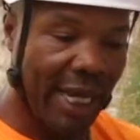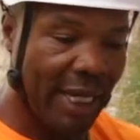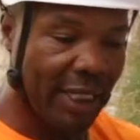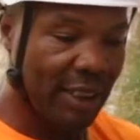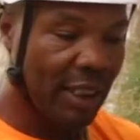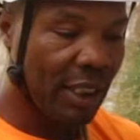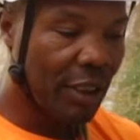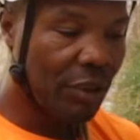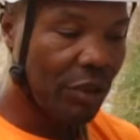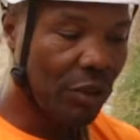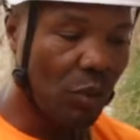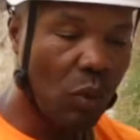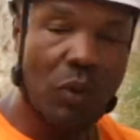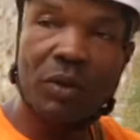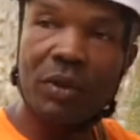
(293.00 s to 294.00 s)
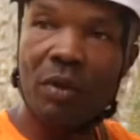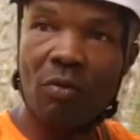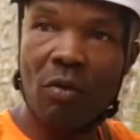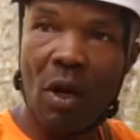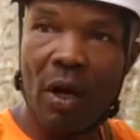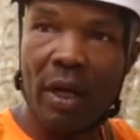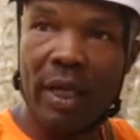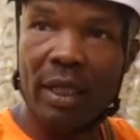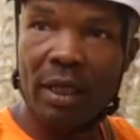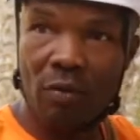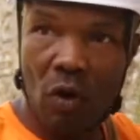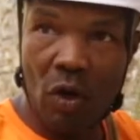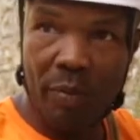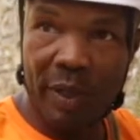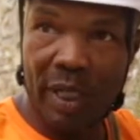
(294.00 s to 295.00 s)
the gate towards the rock
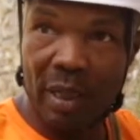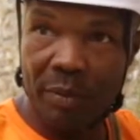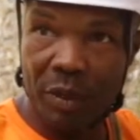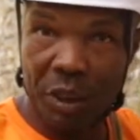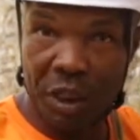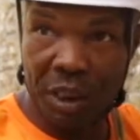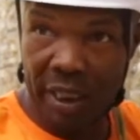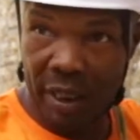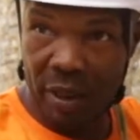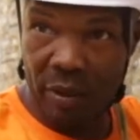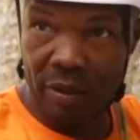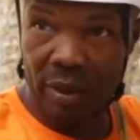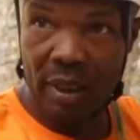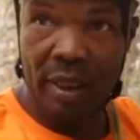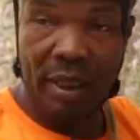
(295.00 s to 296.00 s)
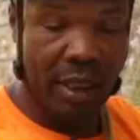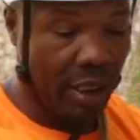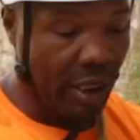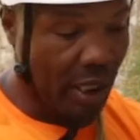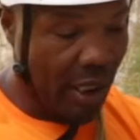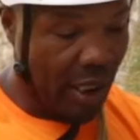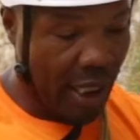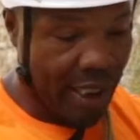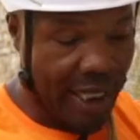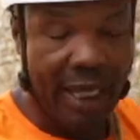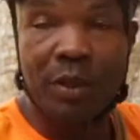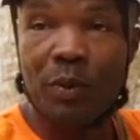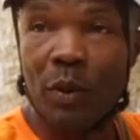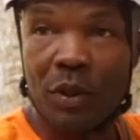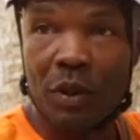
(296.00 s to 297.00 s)
and the rock becomes a shield,
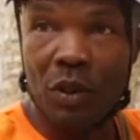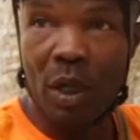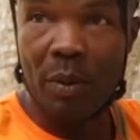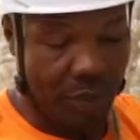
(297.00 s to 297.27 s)
and that's what